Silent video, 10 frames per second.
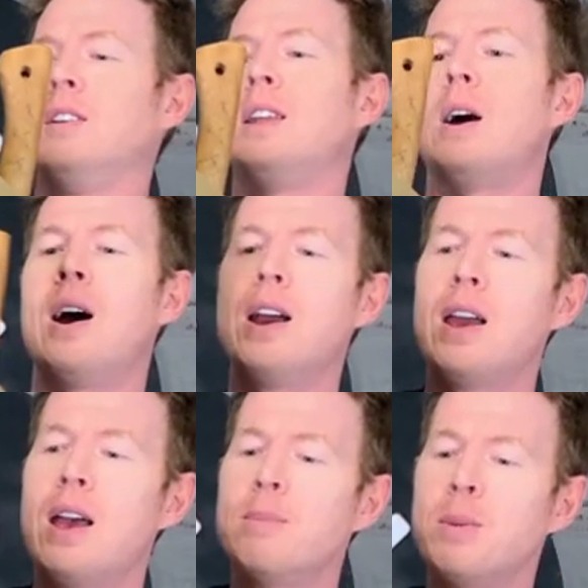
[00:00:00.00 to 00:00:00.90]
Now I
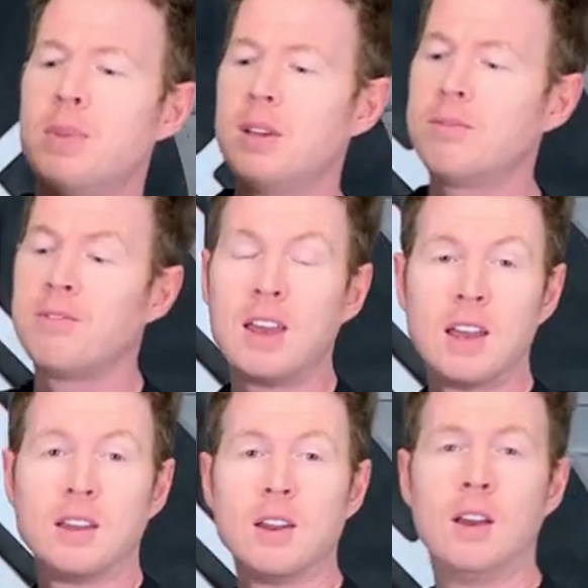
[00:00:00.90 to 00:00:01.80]
am a big
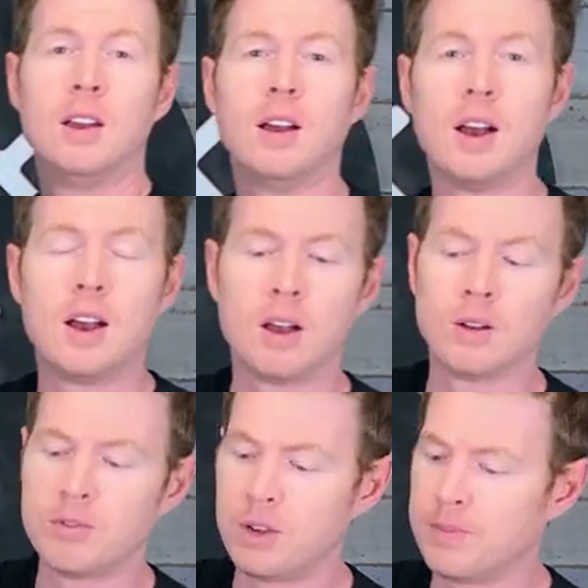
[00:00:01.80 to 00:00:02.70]
fan
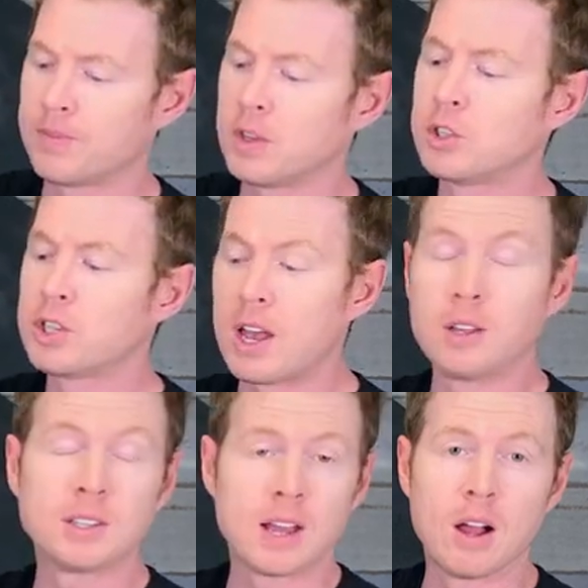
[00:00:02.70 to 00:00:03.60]
of shell
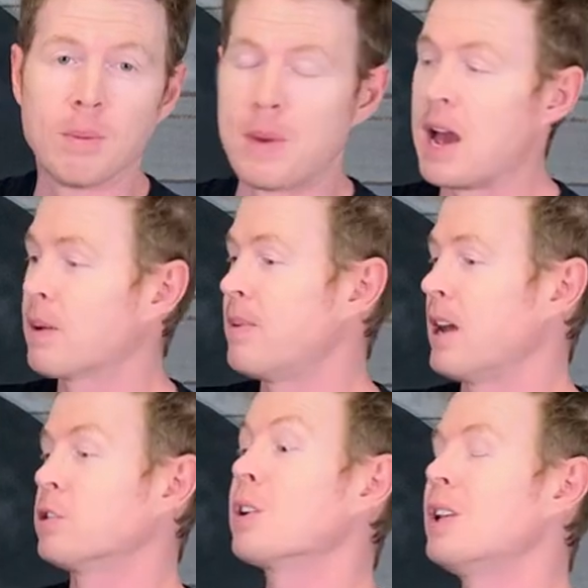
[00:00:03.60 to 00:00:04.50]
style
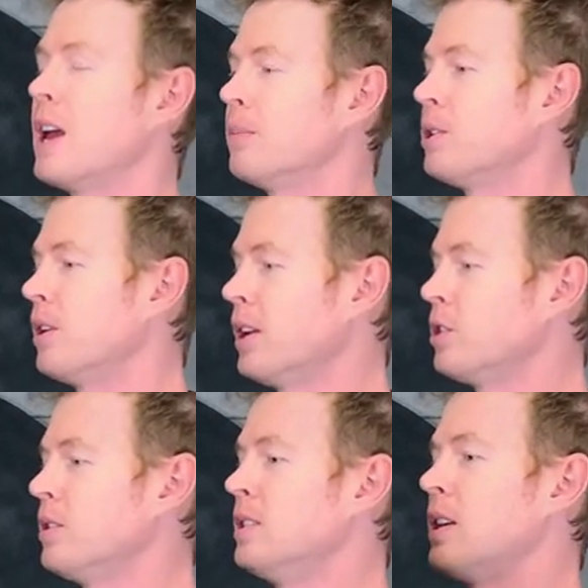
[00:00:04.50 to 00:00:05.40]
backpacks or clamshell I
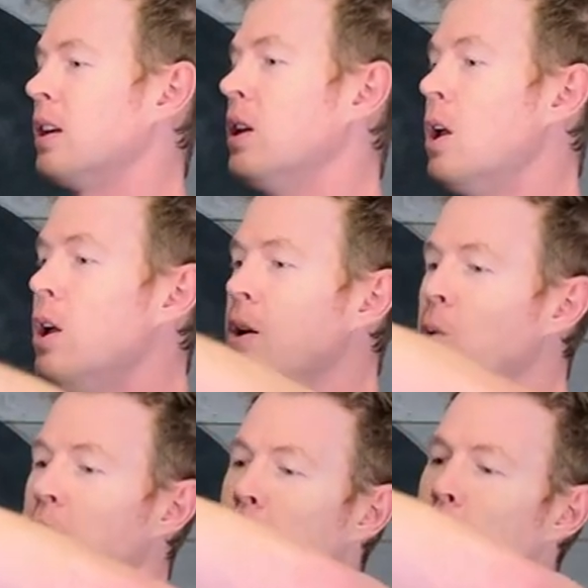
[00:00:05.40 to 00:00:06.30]
should say
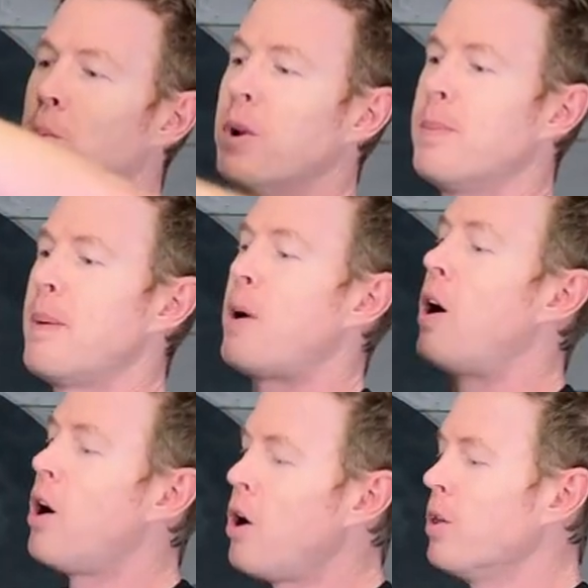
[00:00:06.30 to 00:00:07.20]
where you can open them up
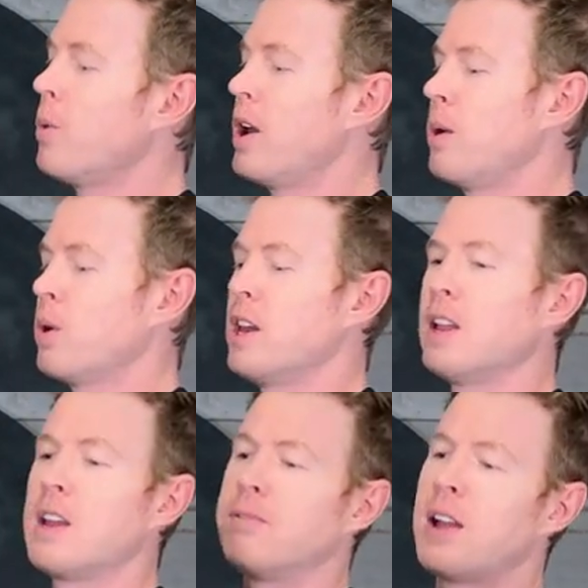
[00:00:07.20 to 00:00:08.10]
all the way where they
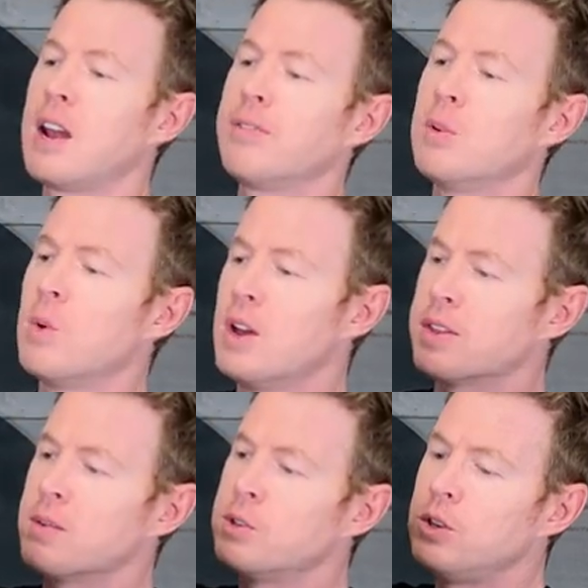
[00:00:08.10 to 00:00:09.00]
lay flat if you want
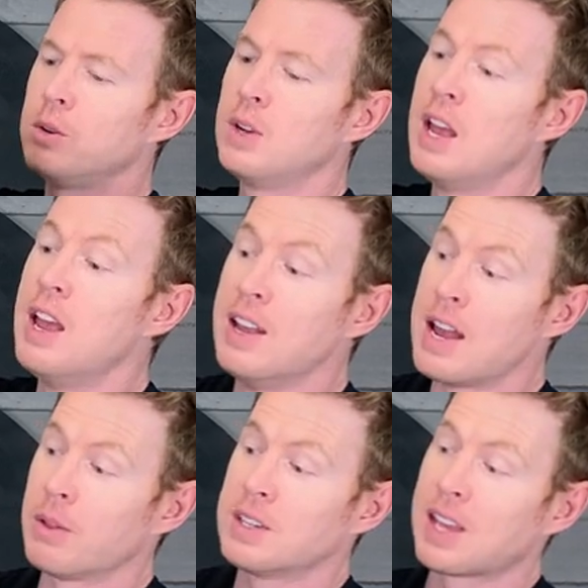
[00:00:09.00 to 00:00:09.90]
them to.
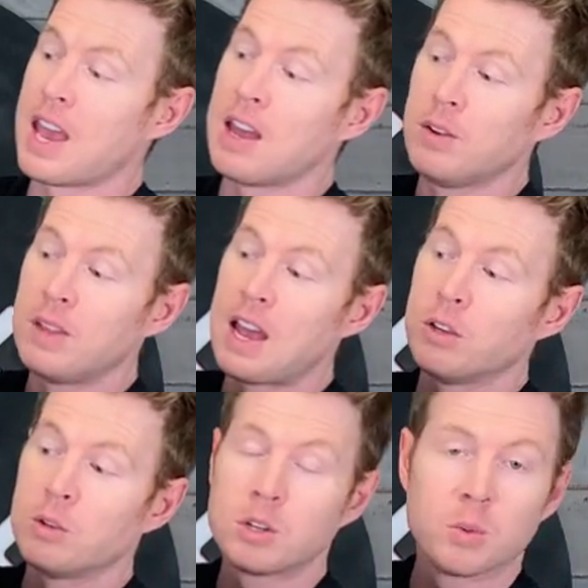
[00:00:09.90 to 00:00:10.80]
Now this can do that,
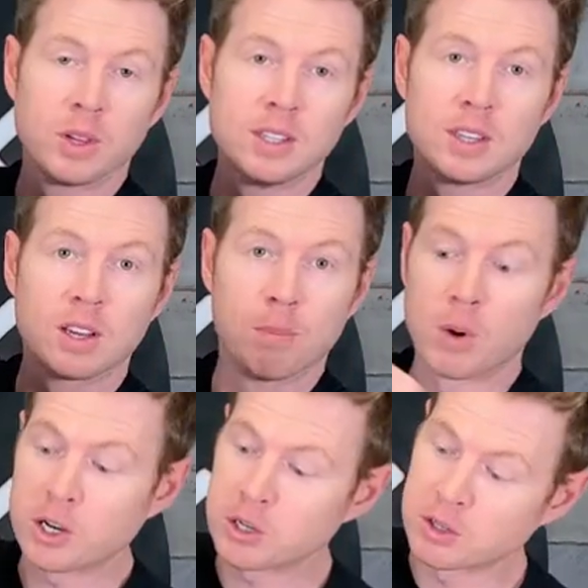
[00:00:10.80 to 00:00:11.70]
you just release the
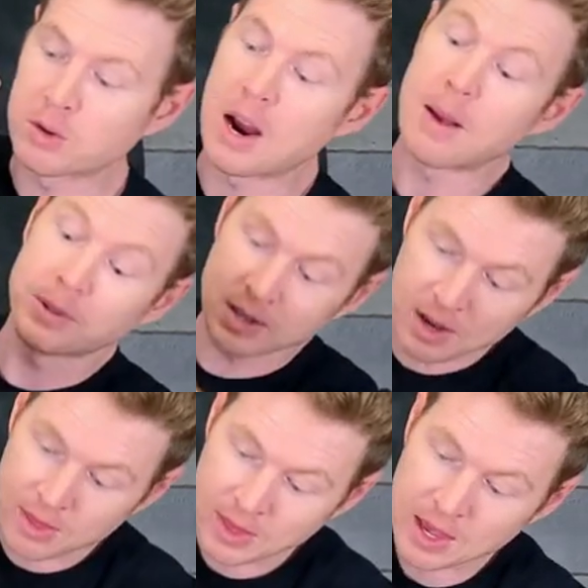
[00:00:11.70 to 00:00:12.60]
compression straps
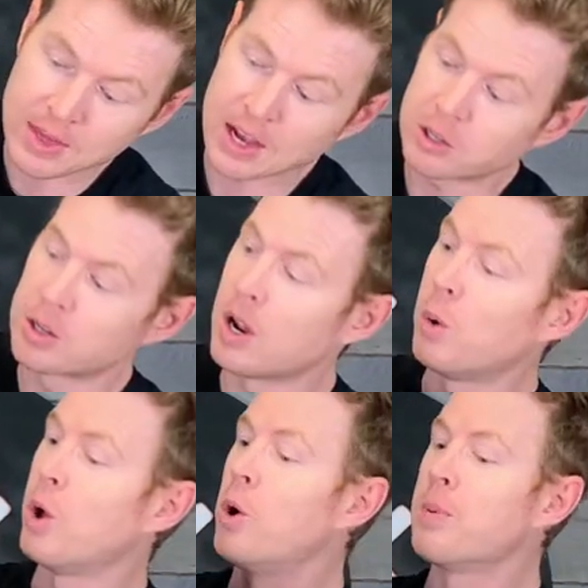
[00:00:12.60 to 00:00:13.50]
and then that shell
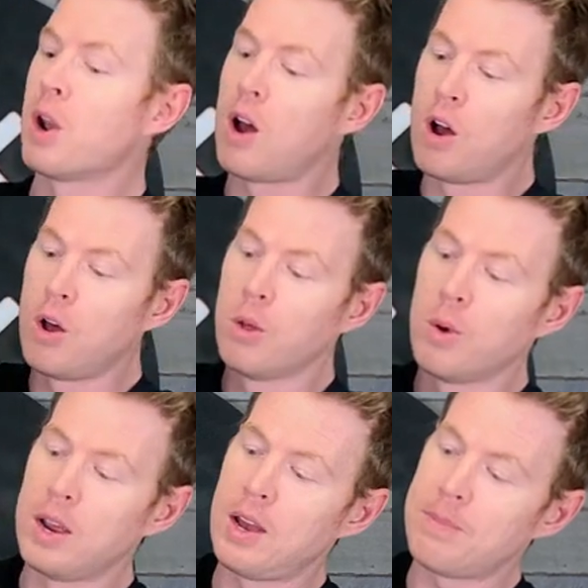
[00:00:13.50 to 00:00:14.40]
will open all the
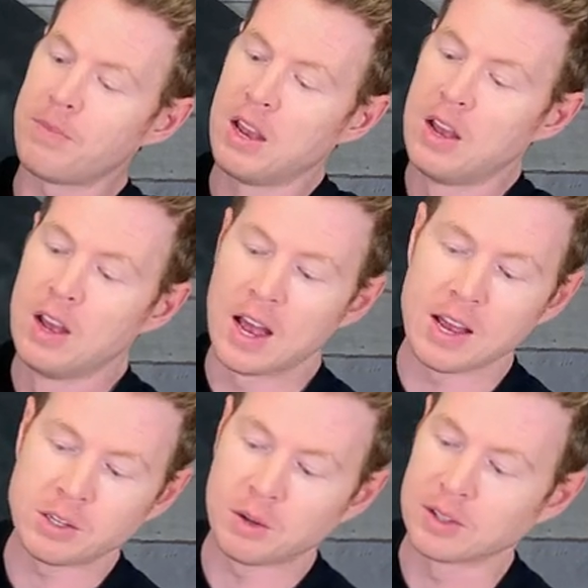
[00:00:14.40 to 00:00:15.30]
way up.
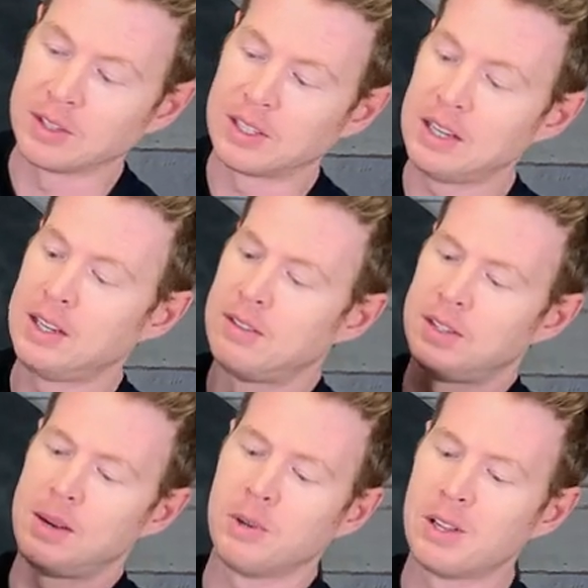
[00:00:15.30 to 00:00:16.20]
As you can see,
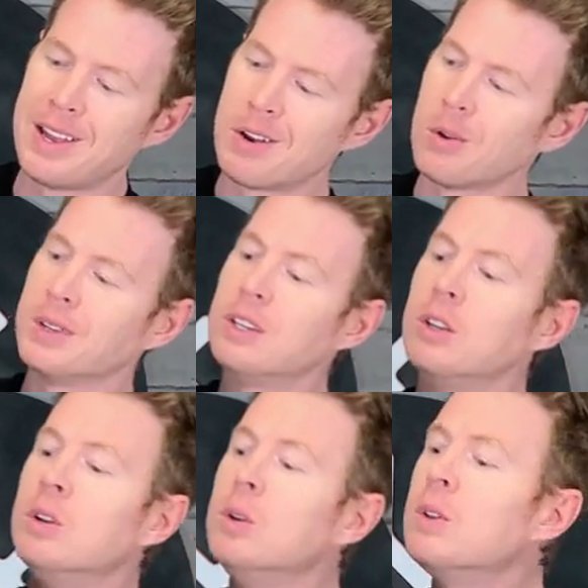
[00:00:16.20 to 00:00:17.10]
typically I don't need to
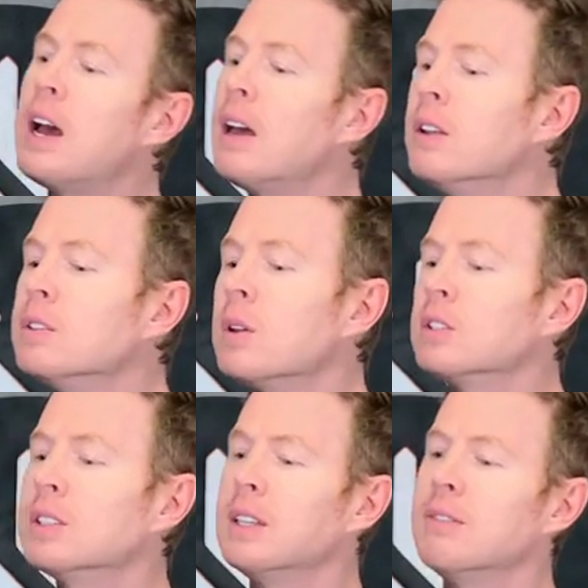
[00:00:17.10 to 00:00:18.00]
do that, so I'll
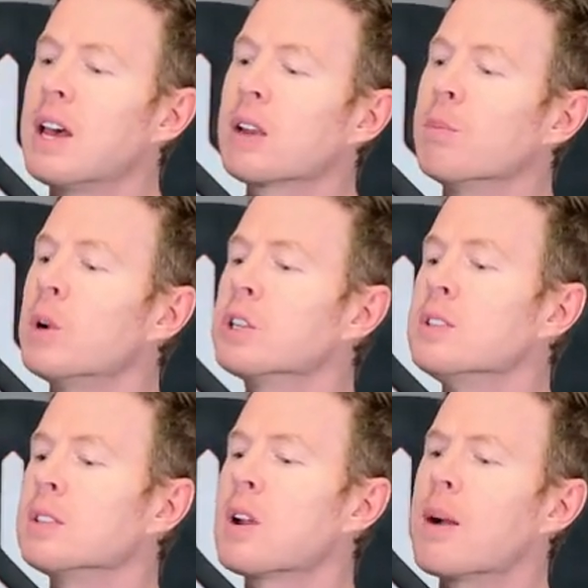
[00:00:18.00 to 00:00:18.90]
just leave that compression
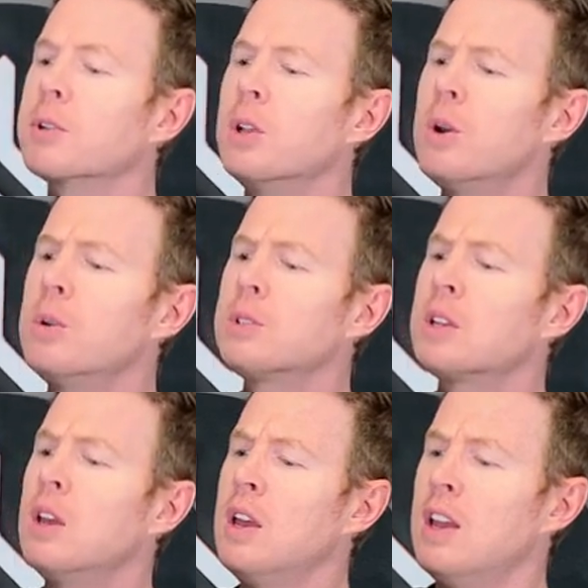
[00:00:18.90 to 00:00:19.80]
strap closed.
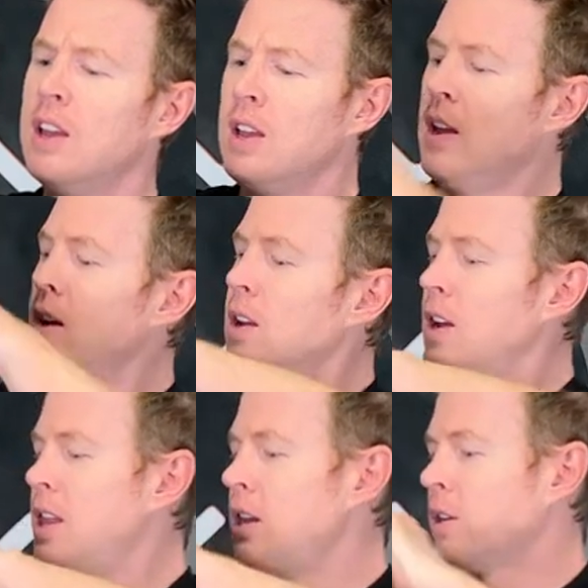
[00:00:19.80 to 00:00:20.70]

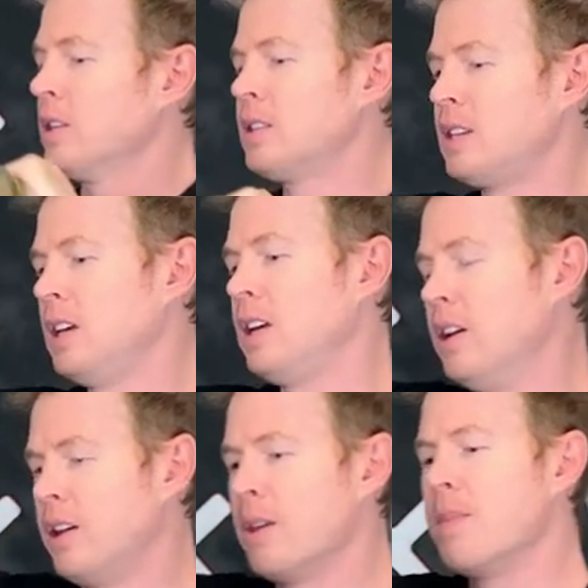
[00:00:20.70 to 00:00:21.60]
And then you can see
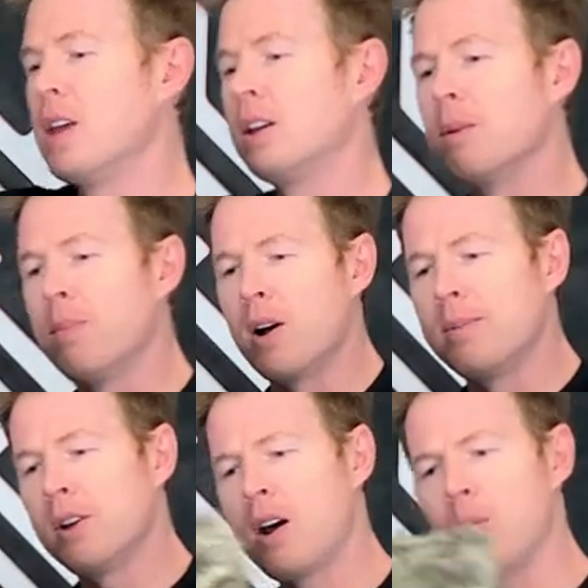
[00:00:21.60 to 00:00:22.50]
the main
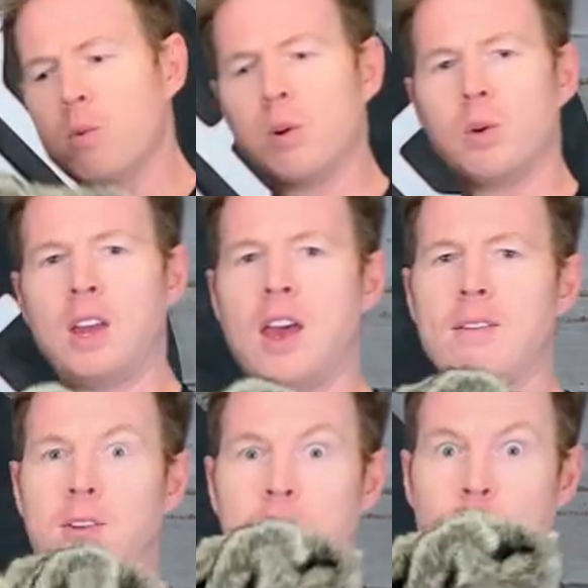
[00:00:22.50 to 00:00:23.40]
compartment. Oh, what do we
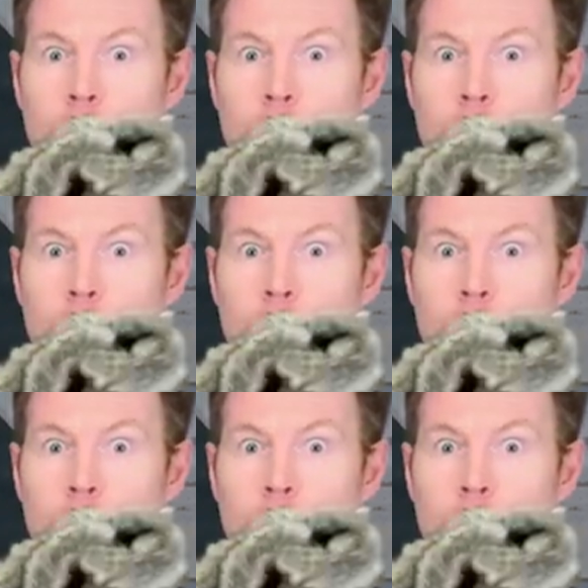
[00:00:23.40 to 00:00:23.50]
have here?